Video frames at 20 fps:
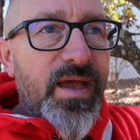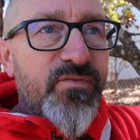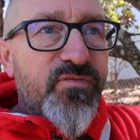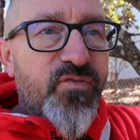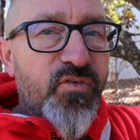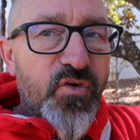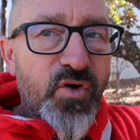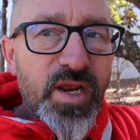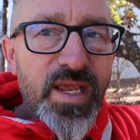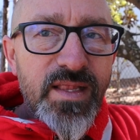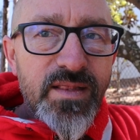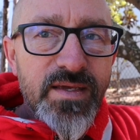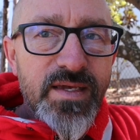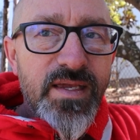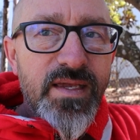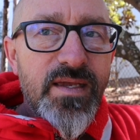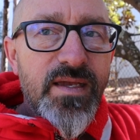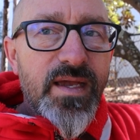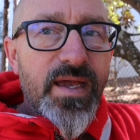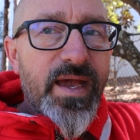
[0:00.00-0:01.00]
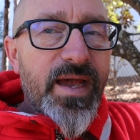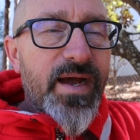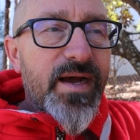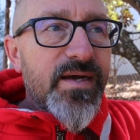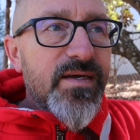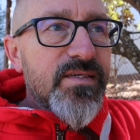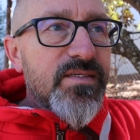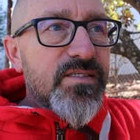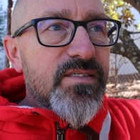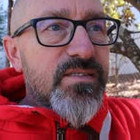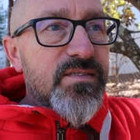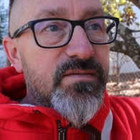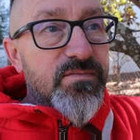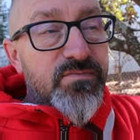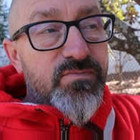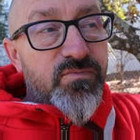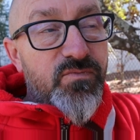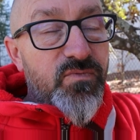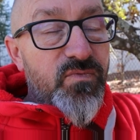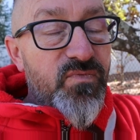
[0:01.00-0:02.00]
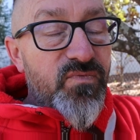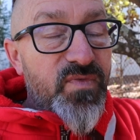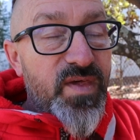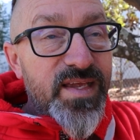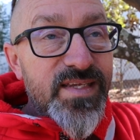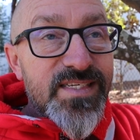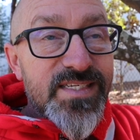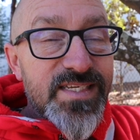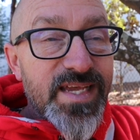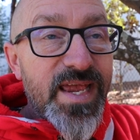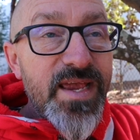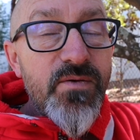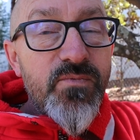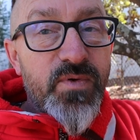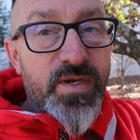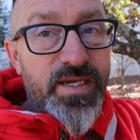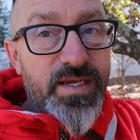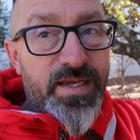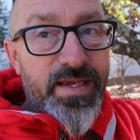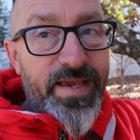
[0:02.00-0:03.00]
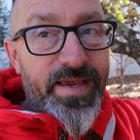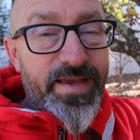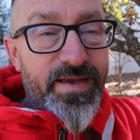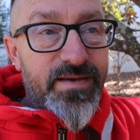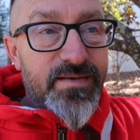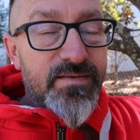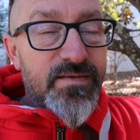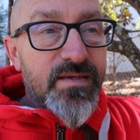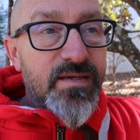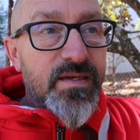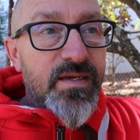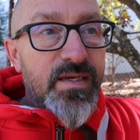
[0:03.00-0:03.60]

freely as they say we can.